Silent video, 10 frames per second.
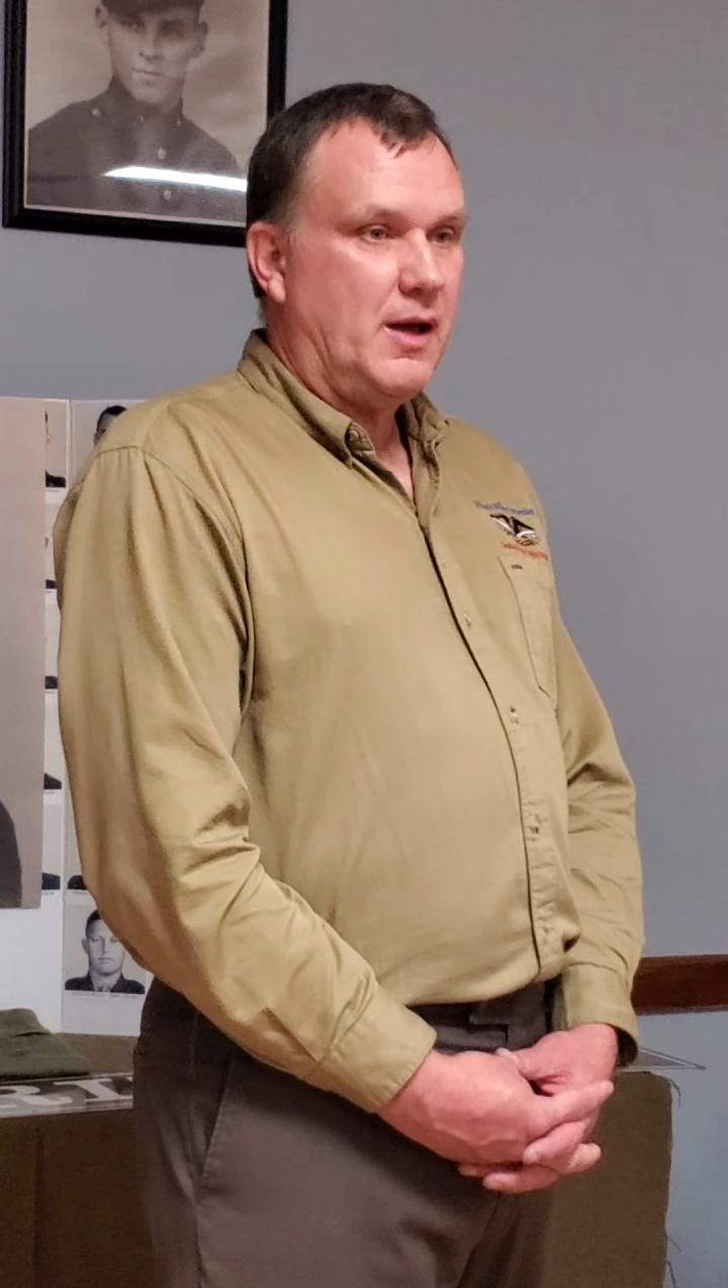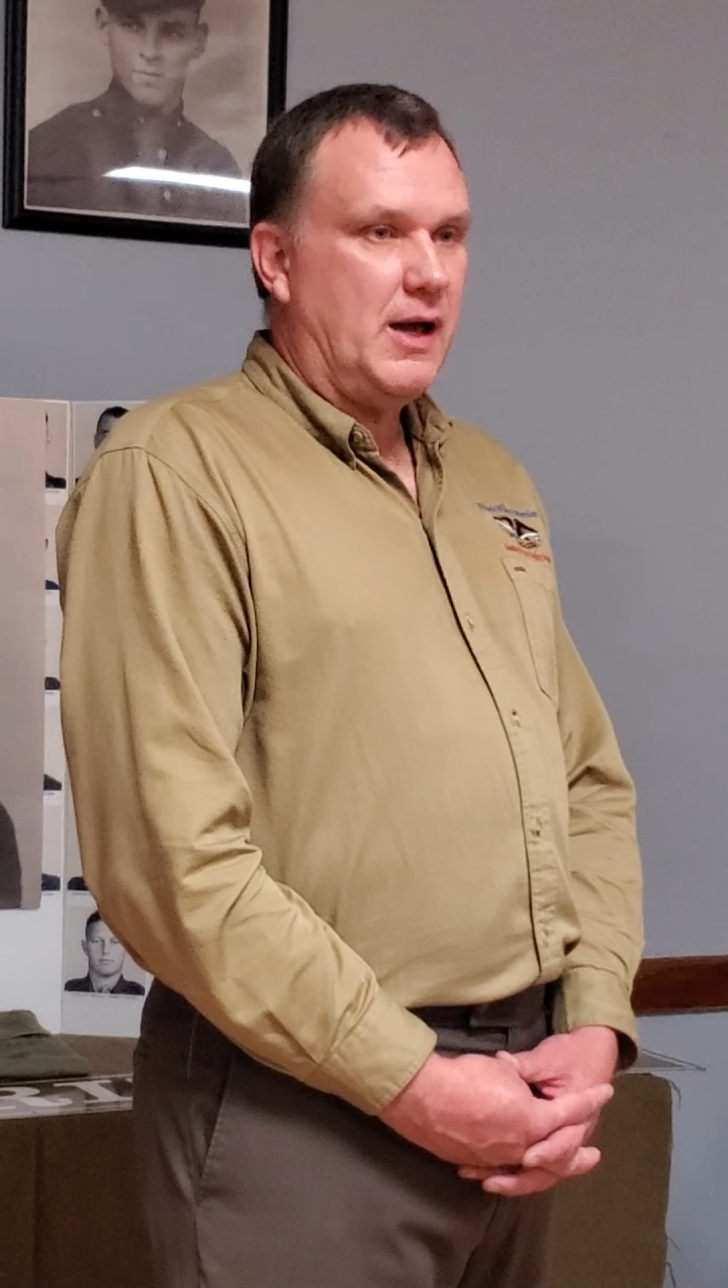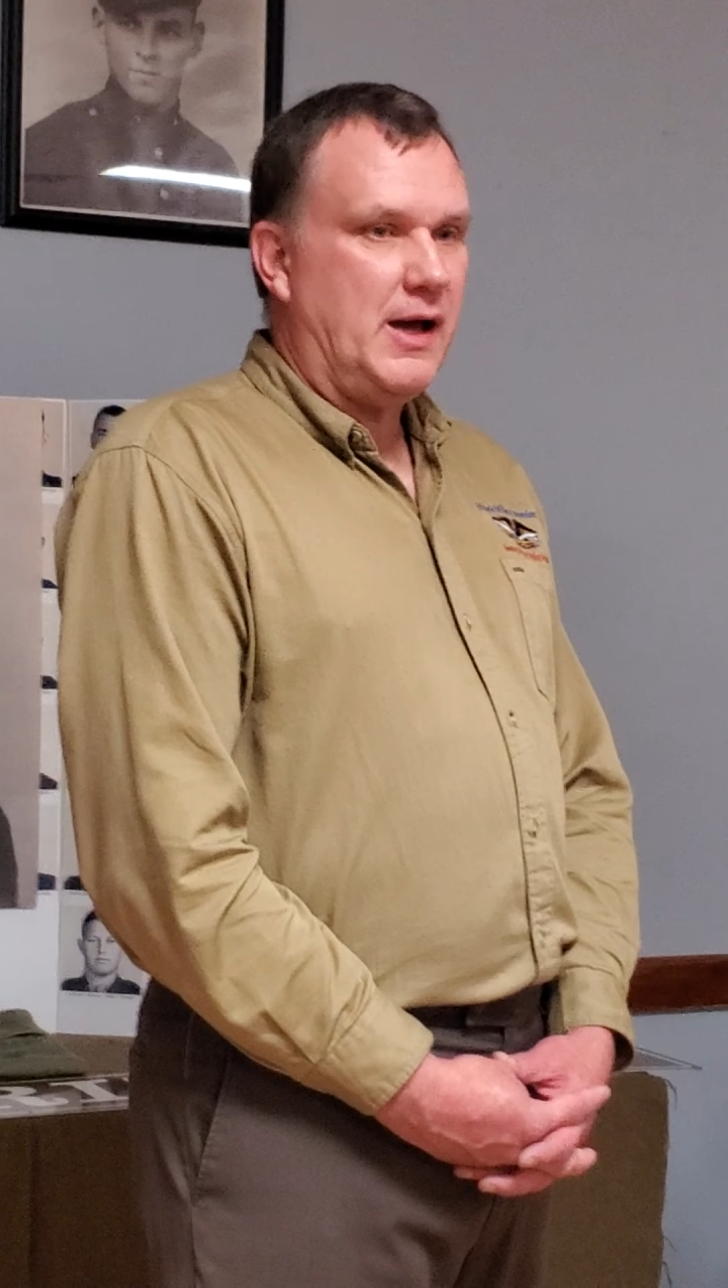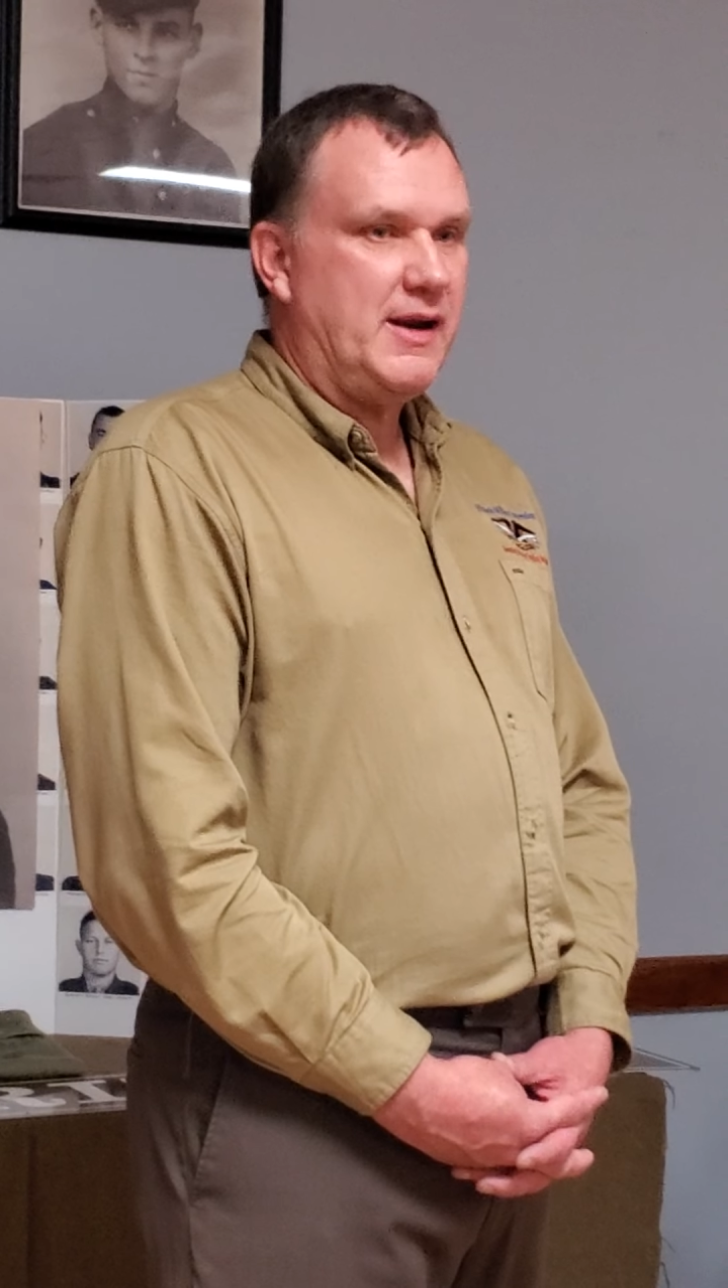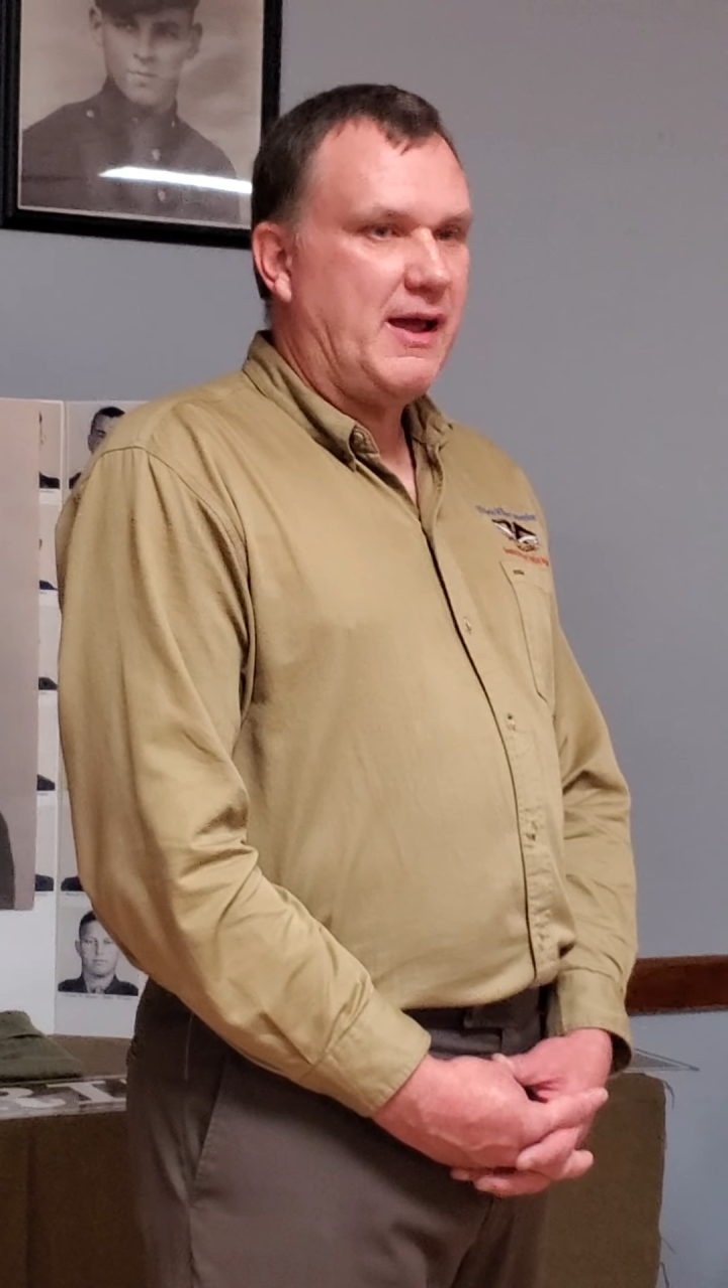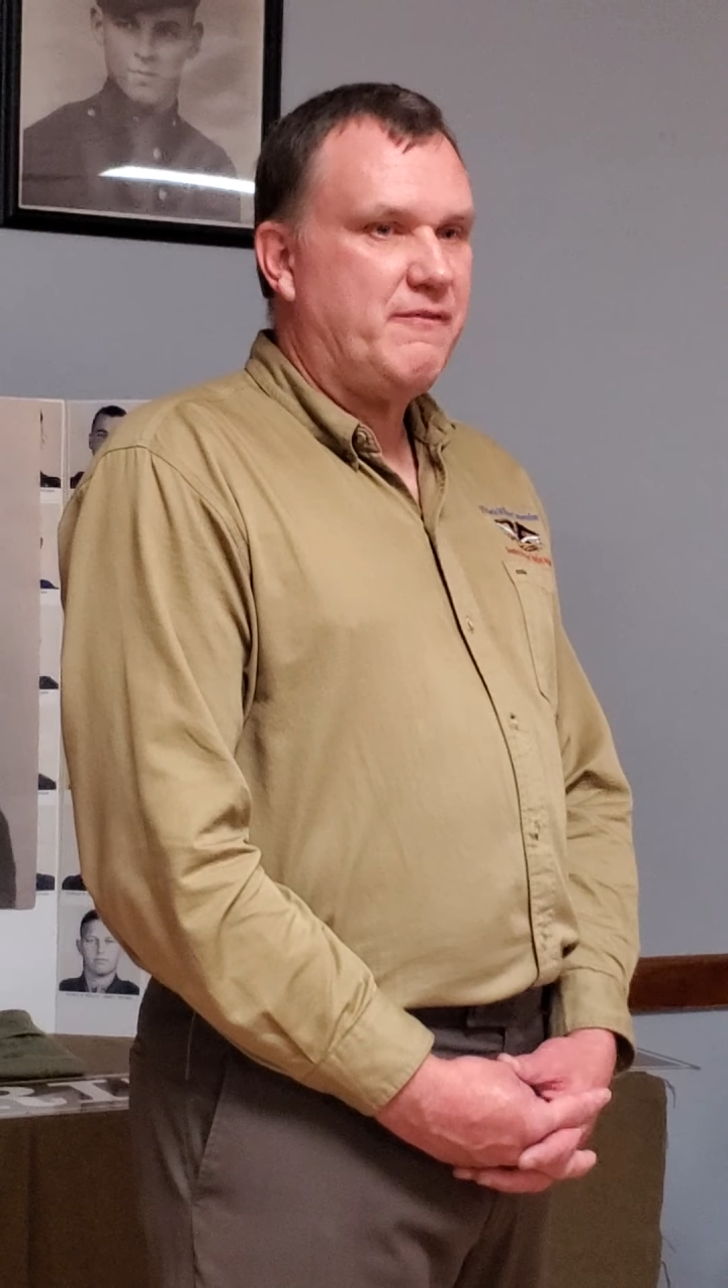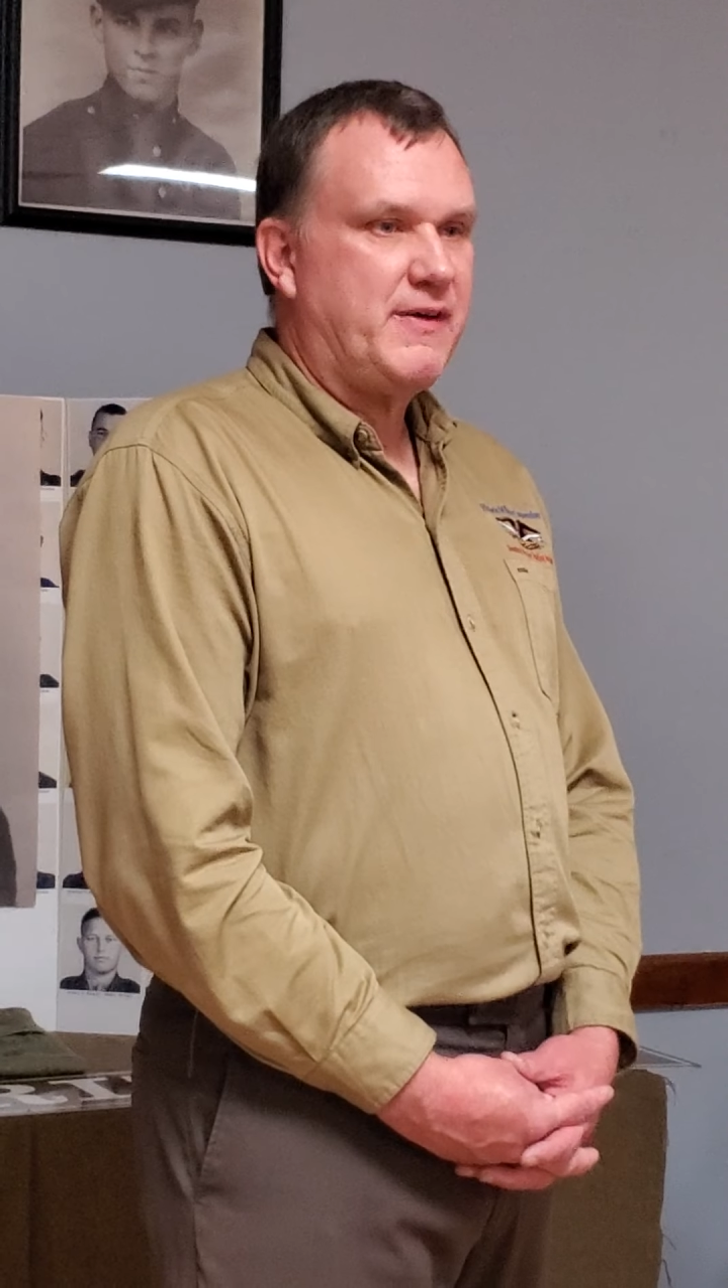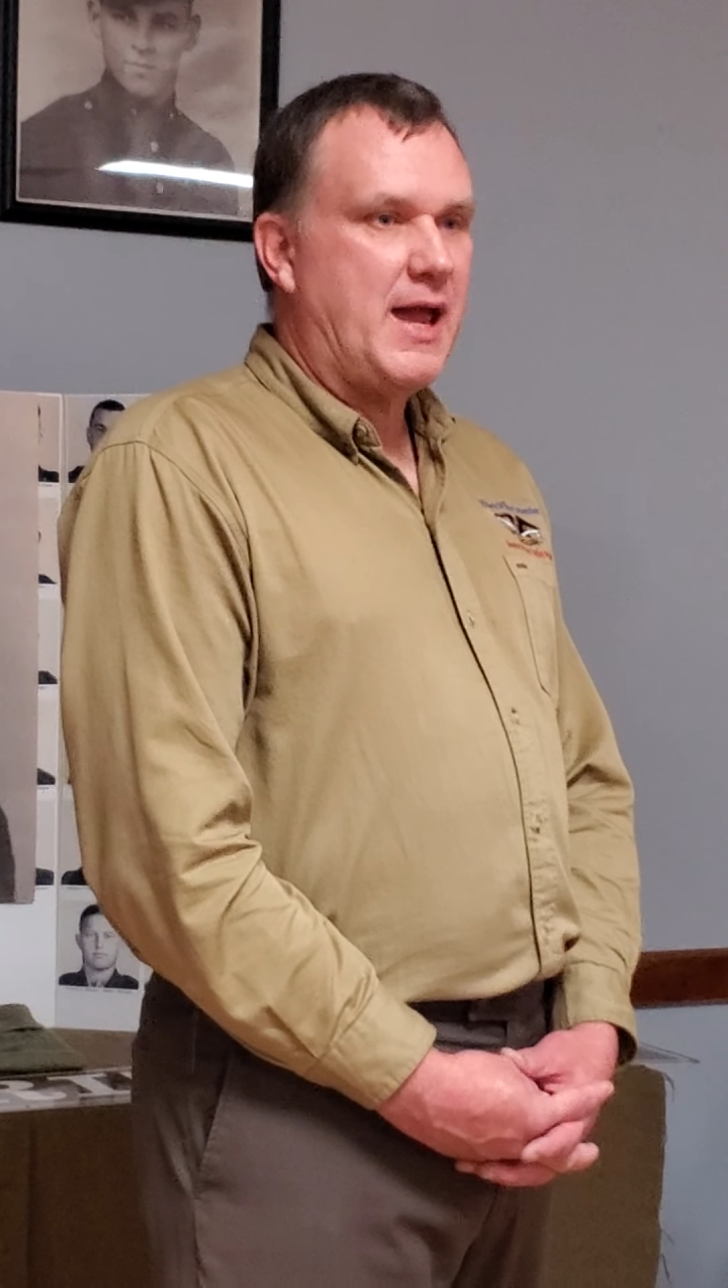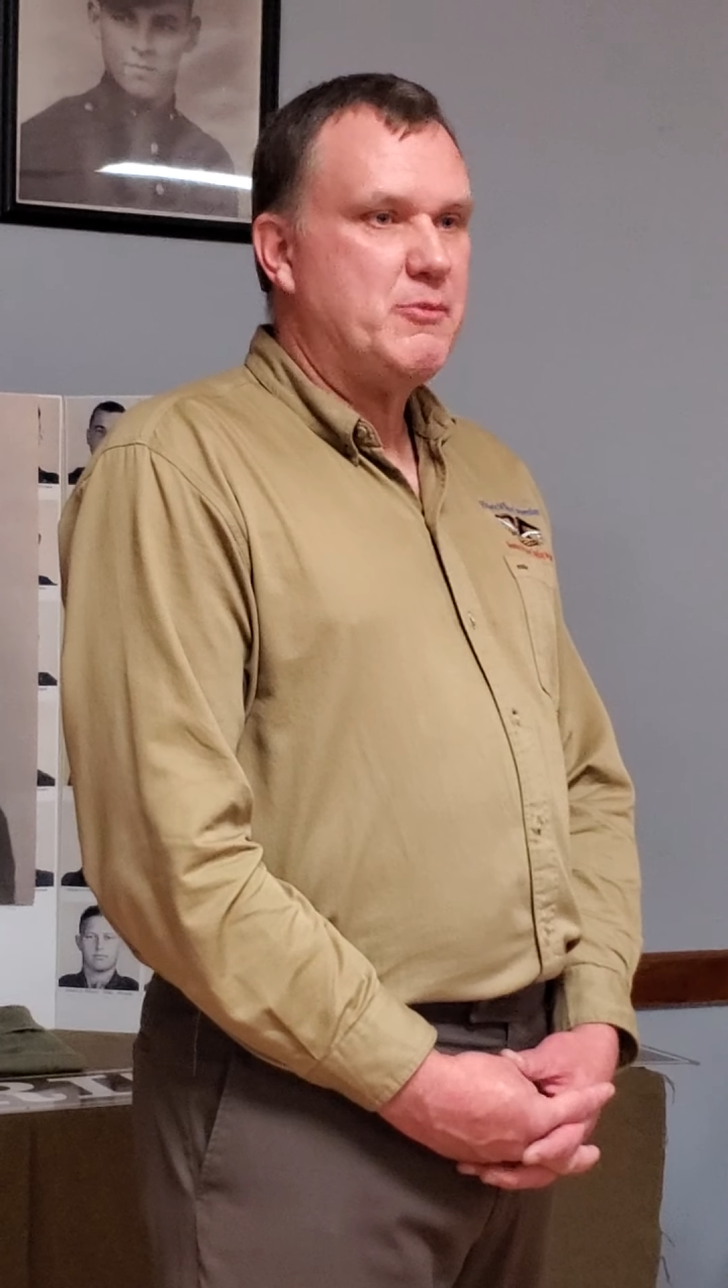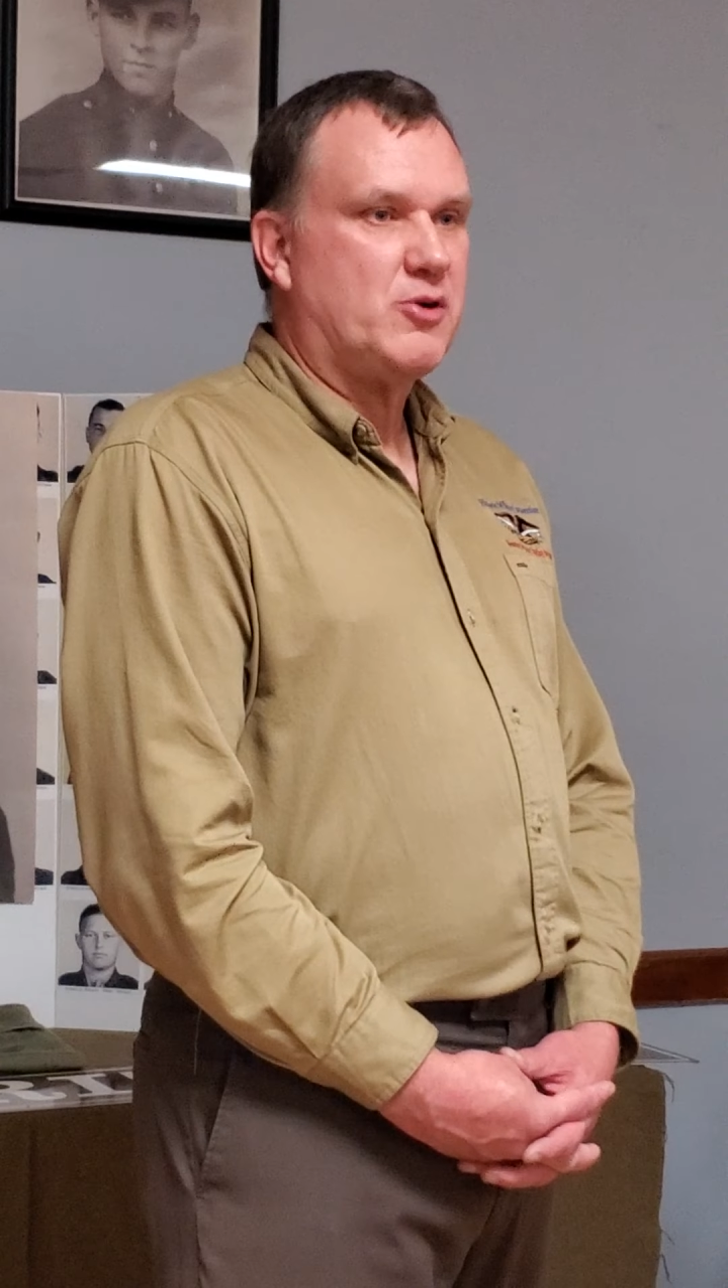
And they came